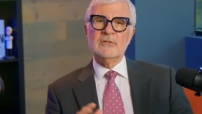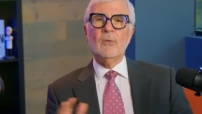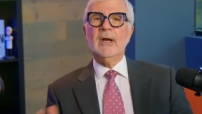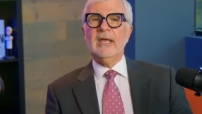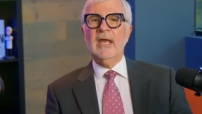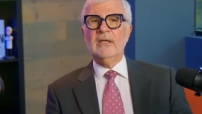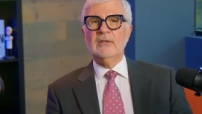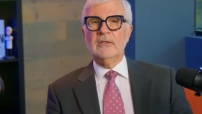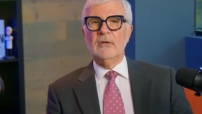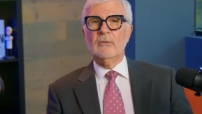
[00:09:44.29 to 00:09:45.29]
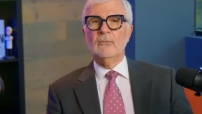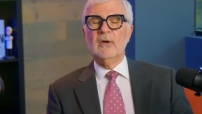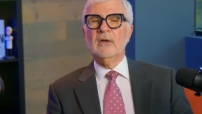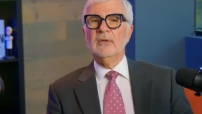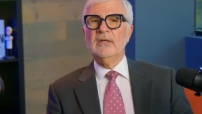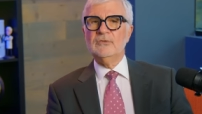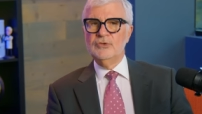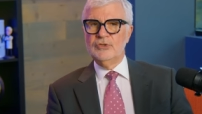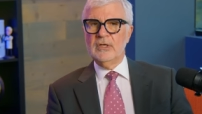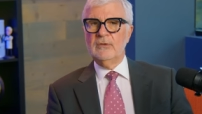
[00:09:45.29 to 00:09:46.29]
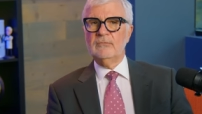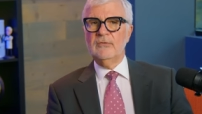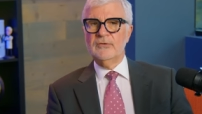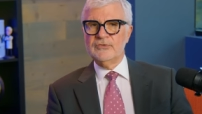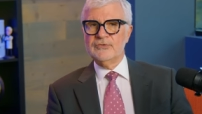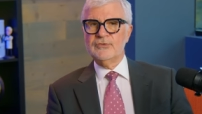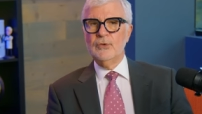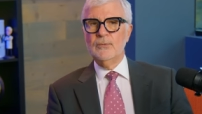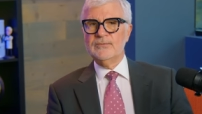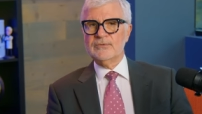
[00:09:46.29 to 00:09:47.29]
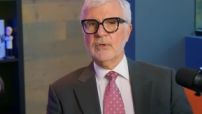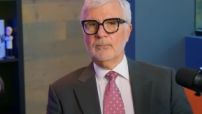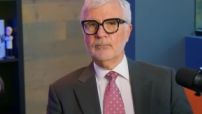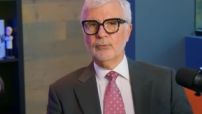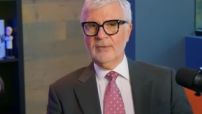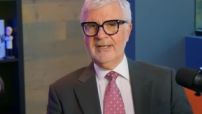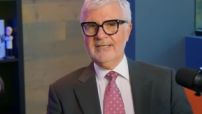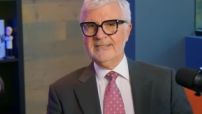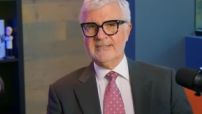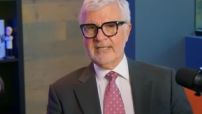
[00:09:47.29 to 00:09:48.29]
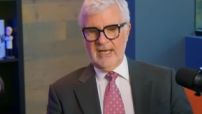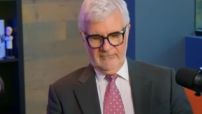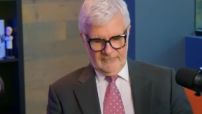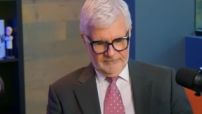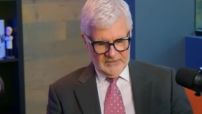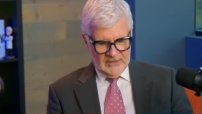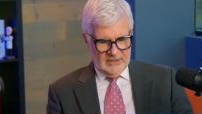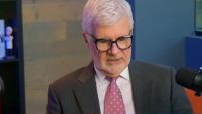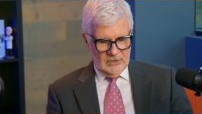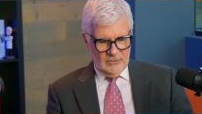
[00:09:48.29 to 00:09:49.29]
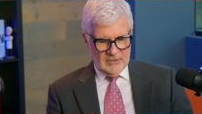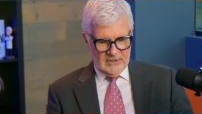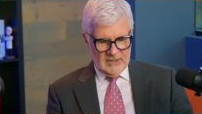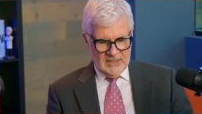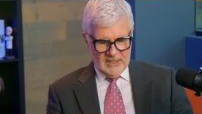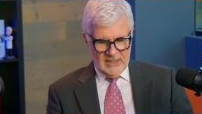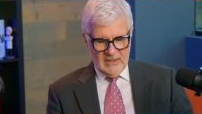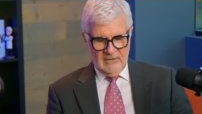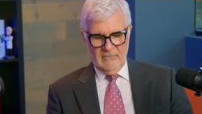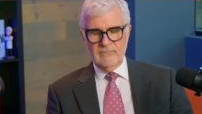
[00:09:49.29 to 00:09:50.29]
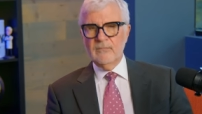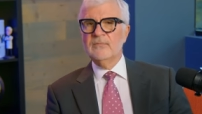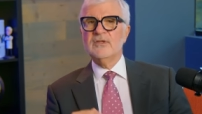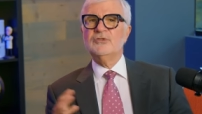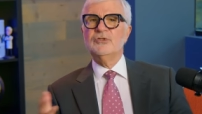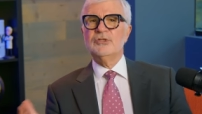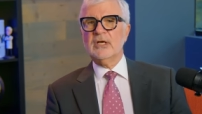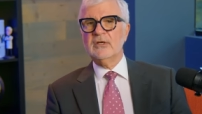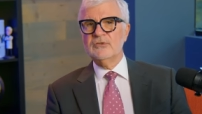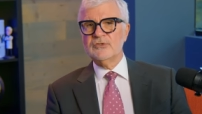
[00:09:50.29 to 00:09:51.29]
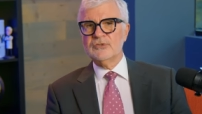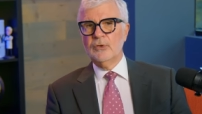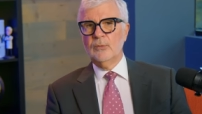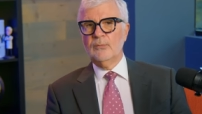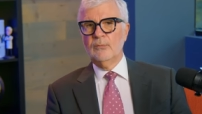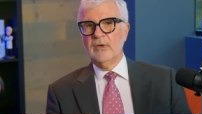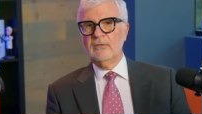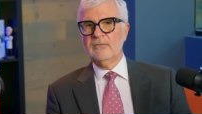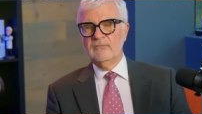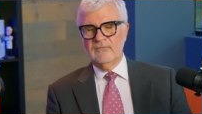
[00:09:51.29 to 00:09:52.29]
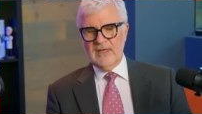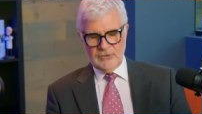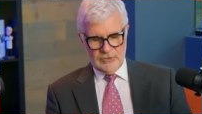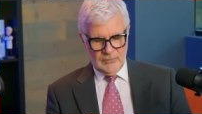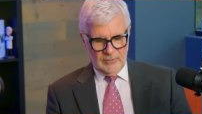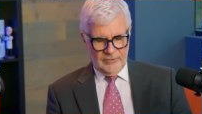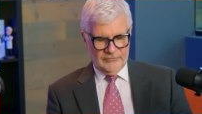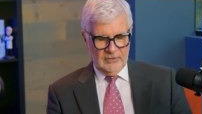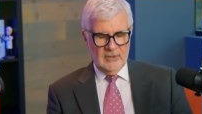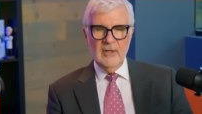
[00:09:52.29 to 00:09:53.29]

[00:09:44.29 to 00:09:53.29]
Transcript: So, what can you do? Well, in general, the soups are pretty safe. You can have the chicken soup with vegetables.